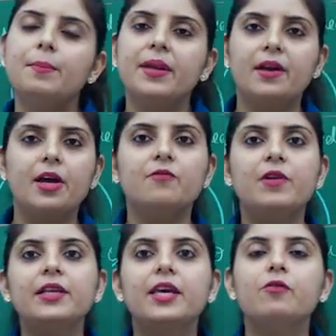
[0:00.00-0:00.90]
mirror
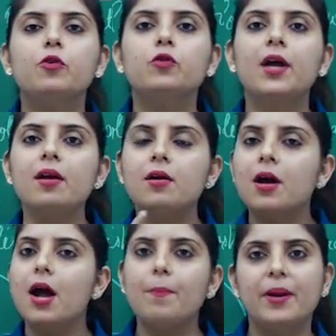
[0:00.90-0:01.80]
will give you the
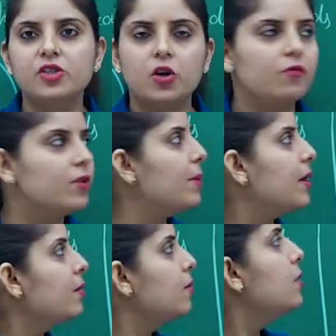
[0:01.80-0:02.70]
aperture of the
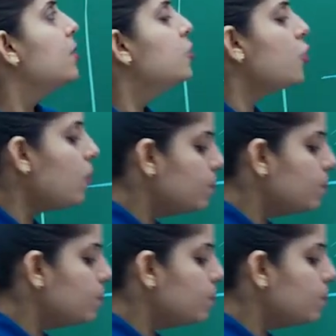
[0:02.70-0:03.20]
mirror. So